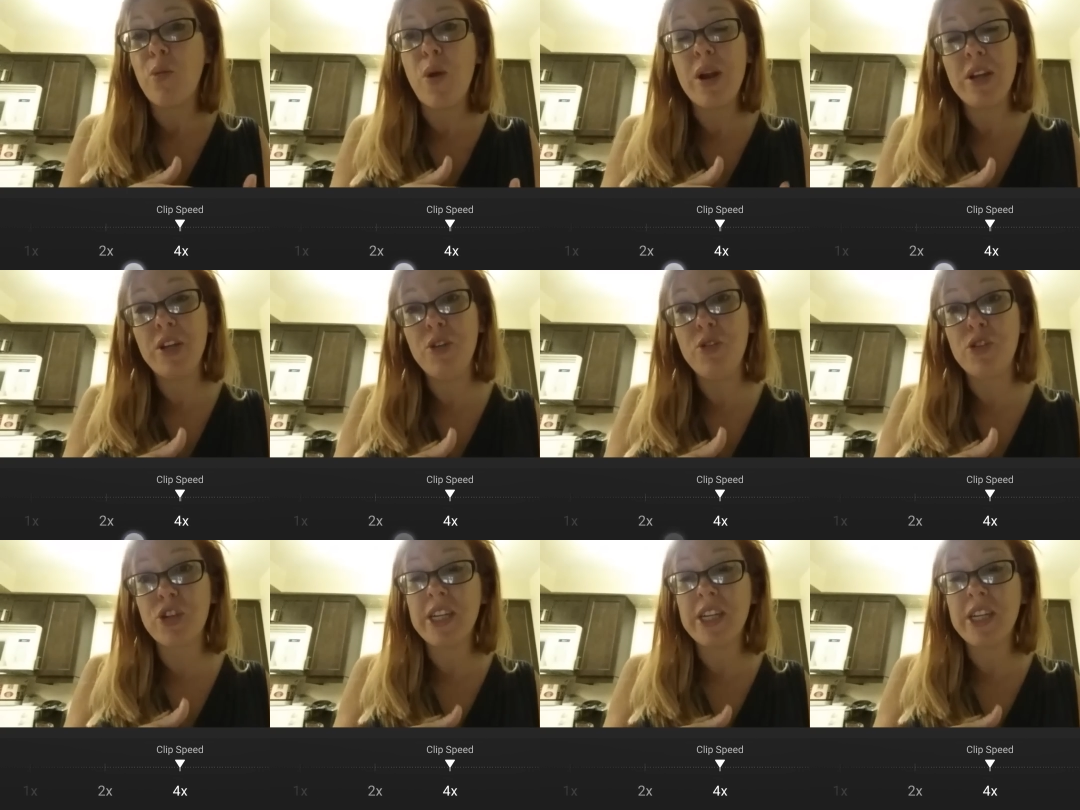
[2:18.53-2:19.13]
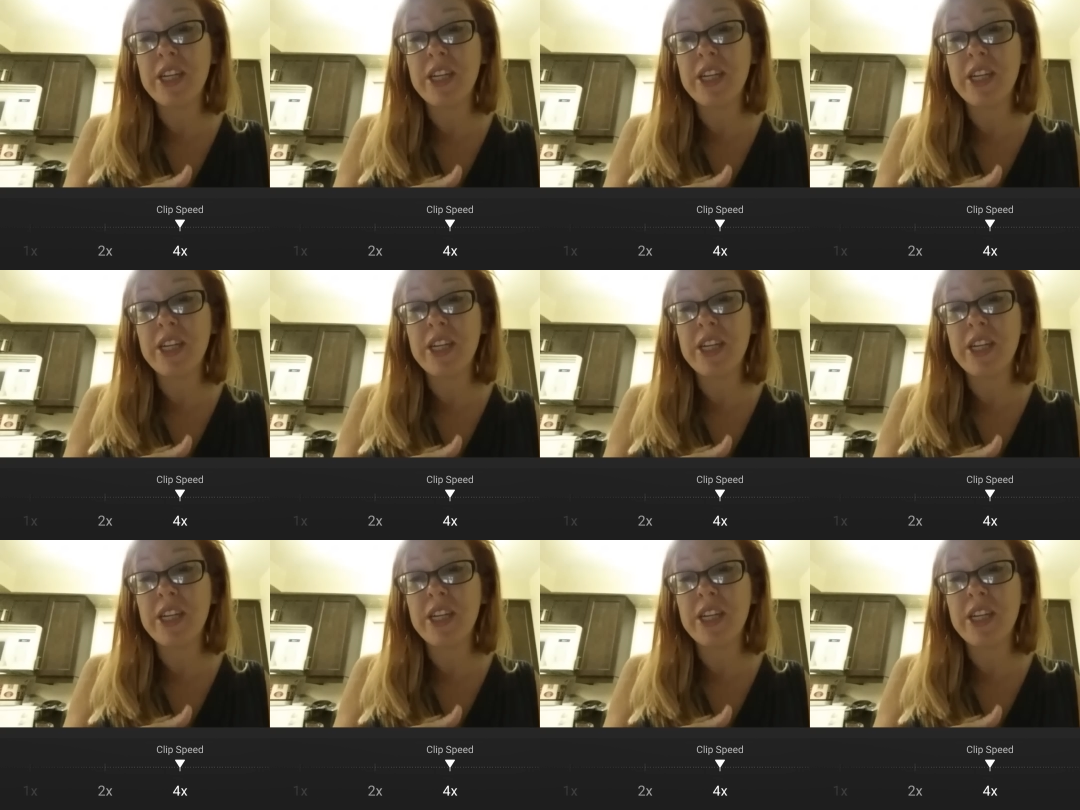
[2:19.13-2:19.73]
you
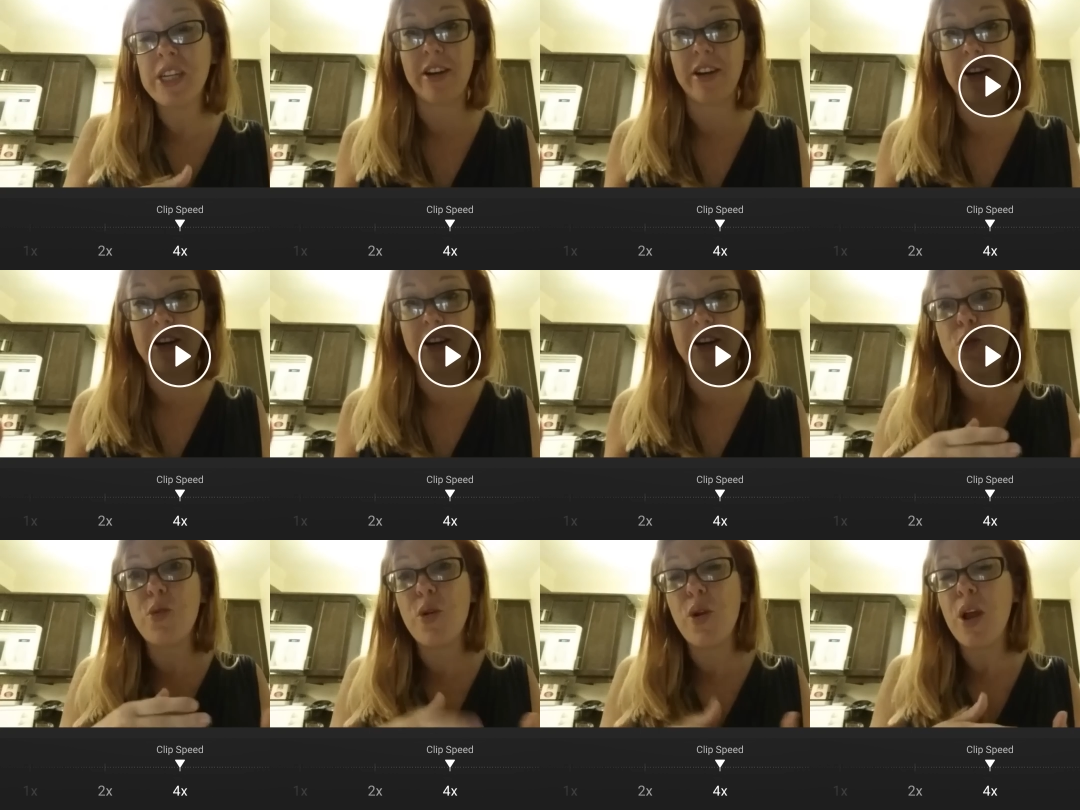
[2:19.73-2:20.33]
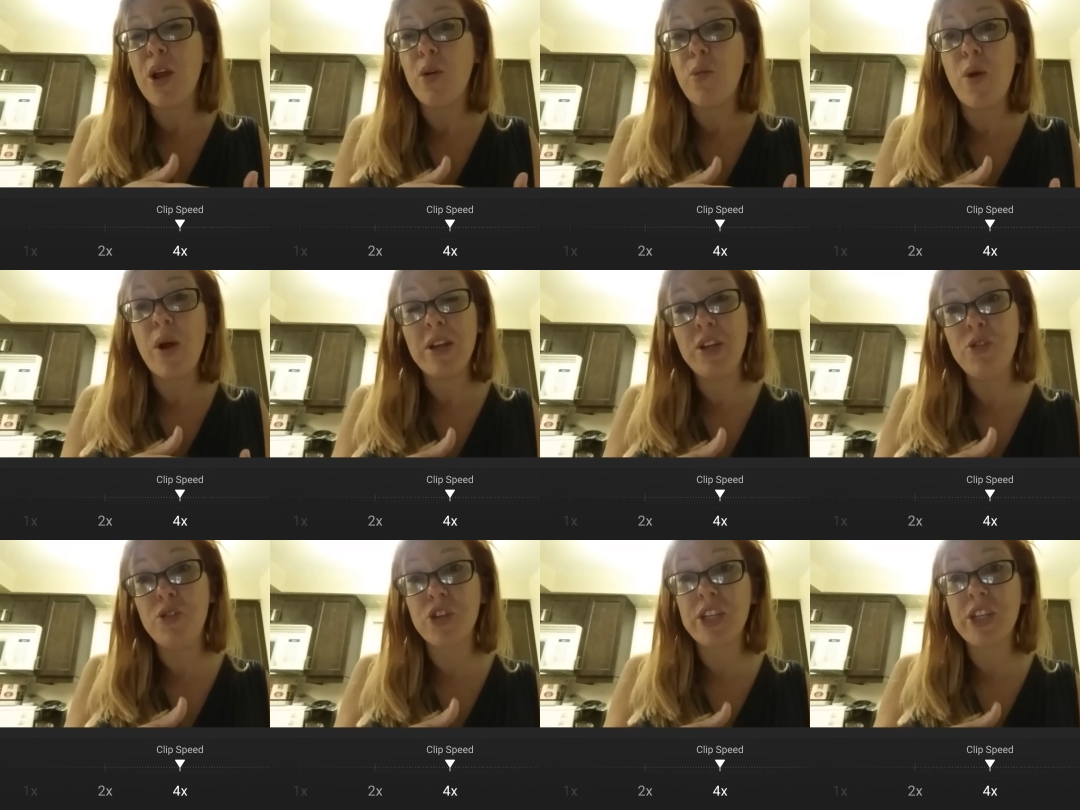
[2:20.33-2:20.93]
can see
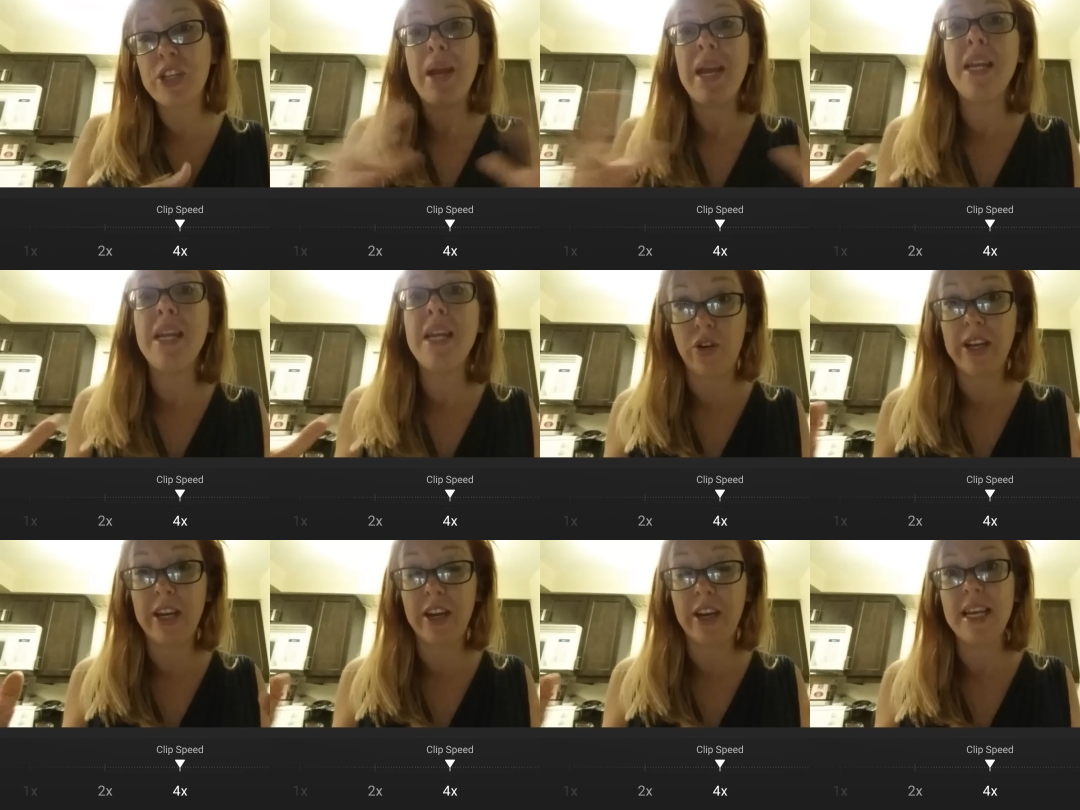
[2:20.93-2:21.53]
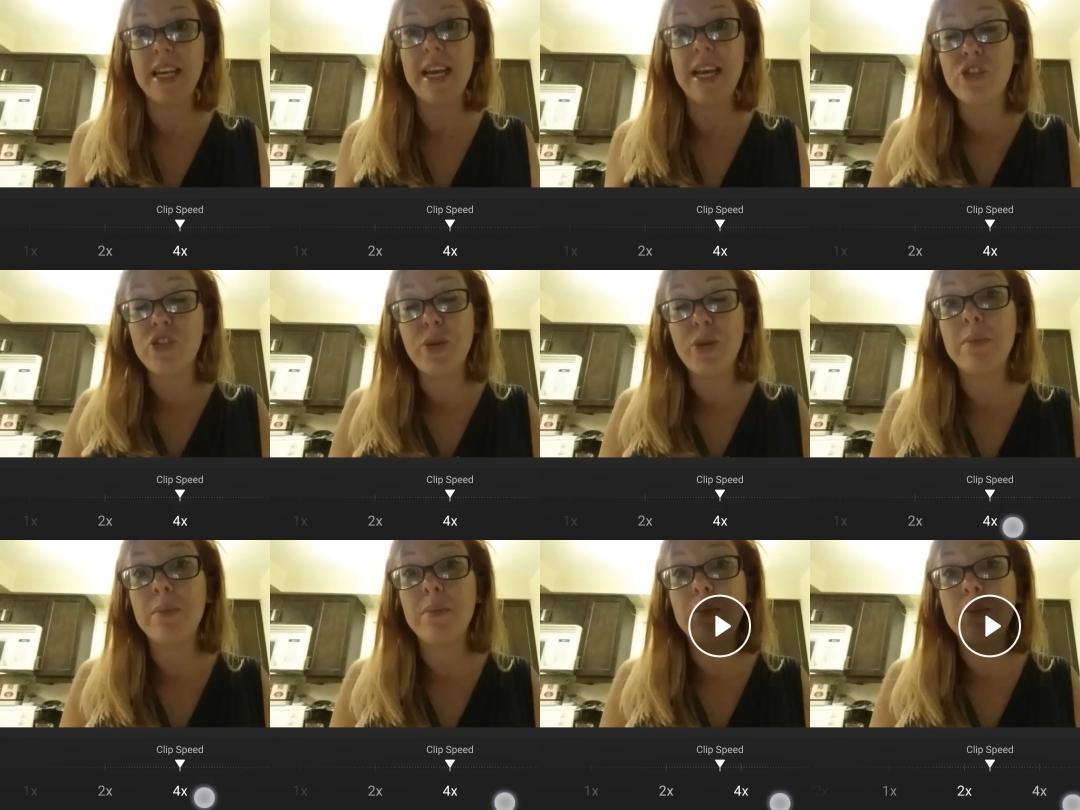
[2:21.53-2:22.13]

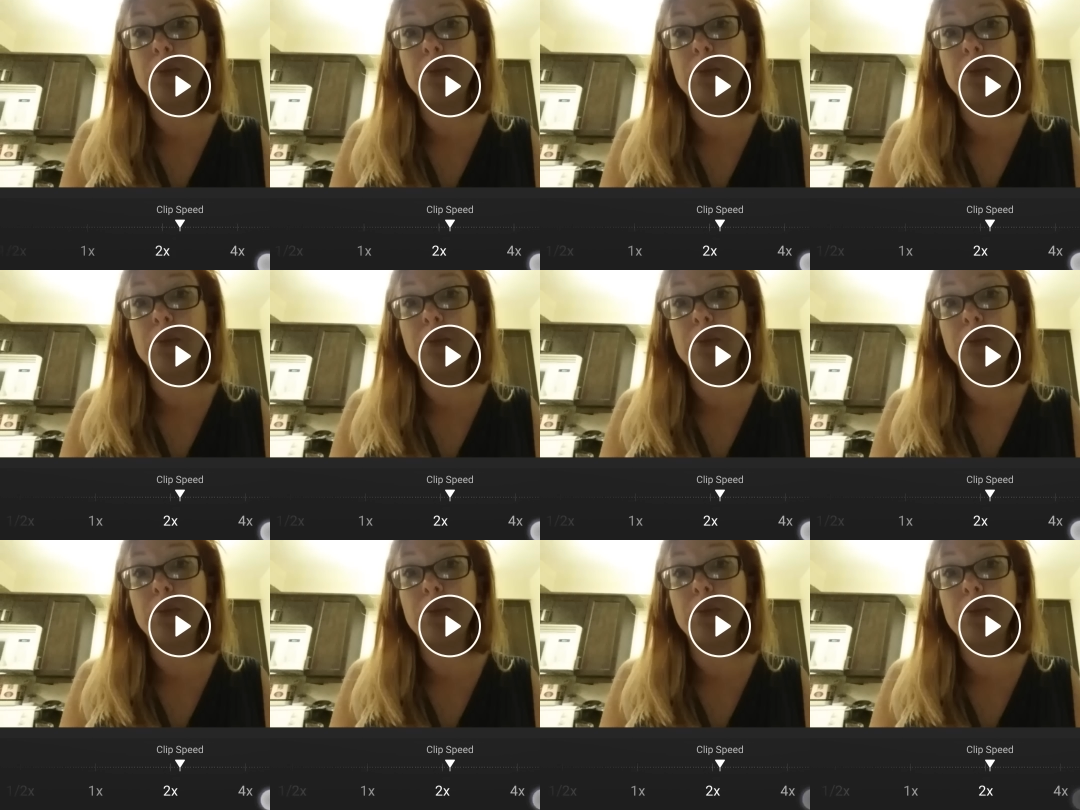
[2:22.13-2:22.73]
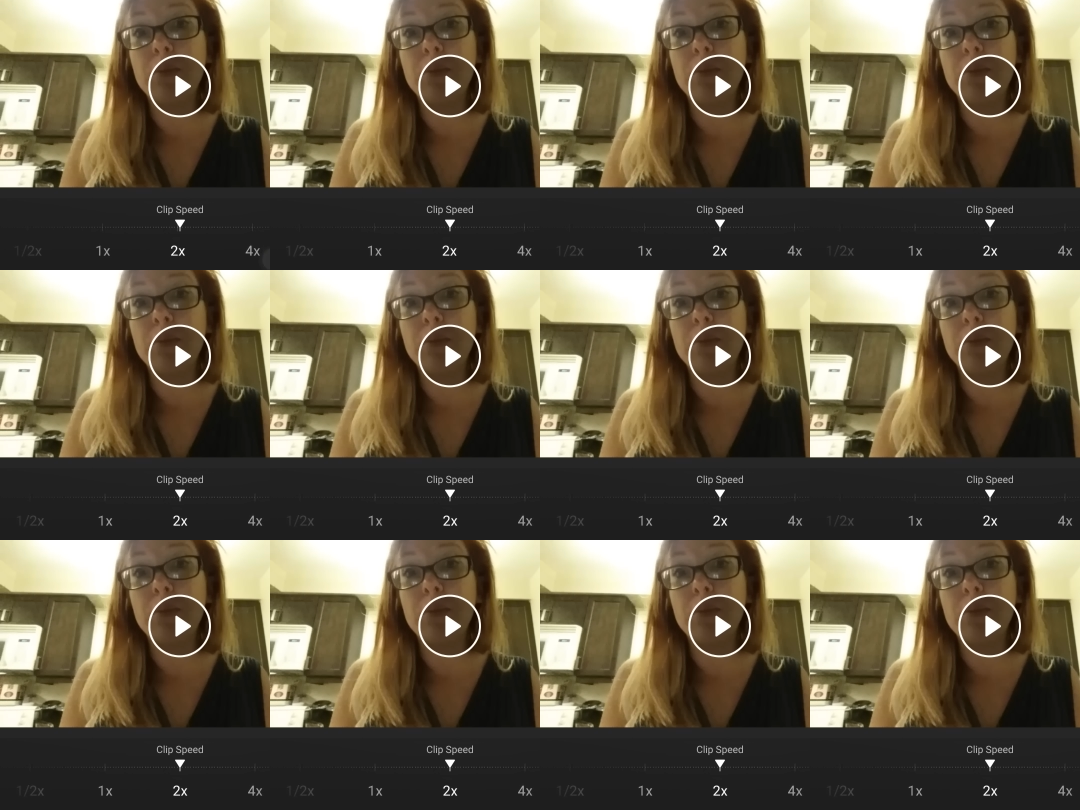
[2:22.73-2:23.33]
it fast.
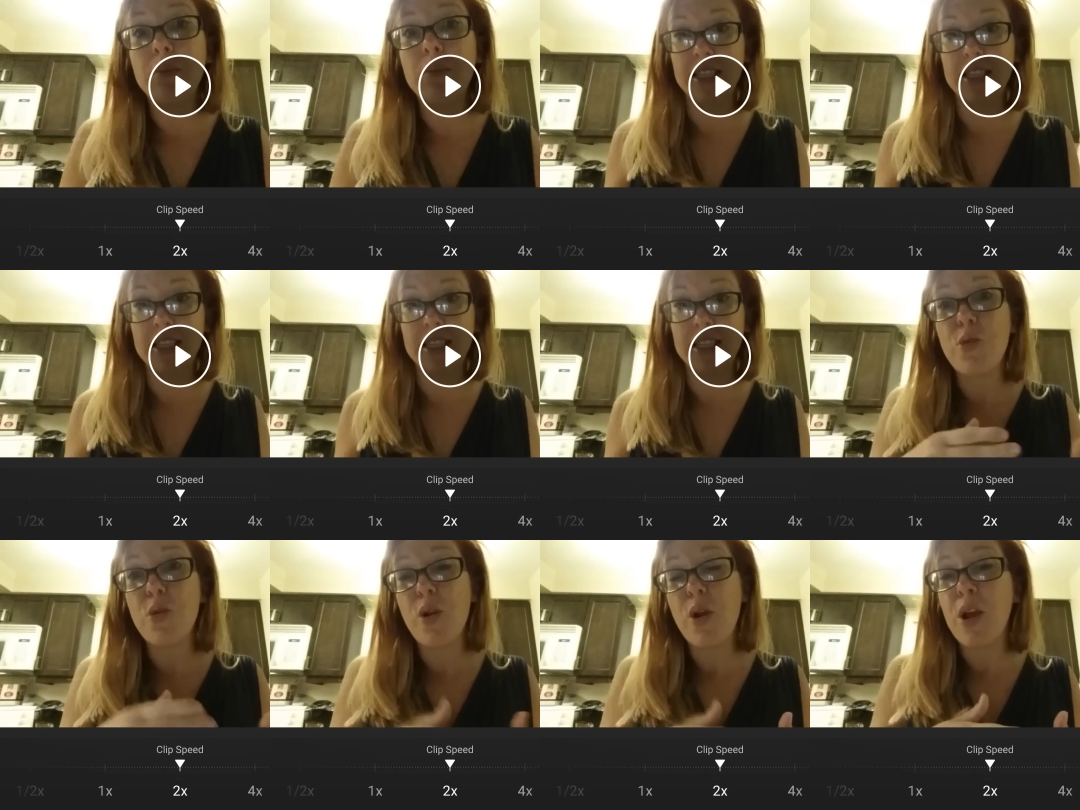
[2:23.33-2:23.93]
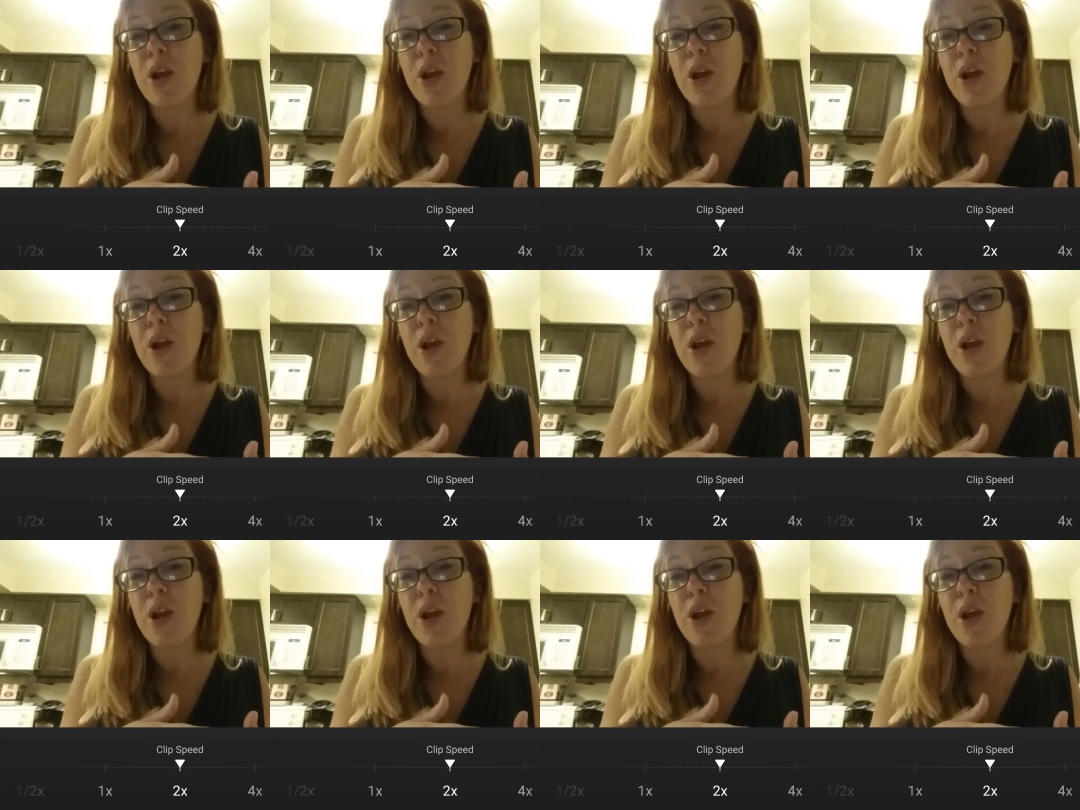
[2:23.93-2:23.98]
And that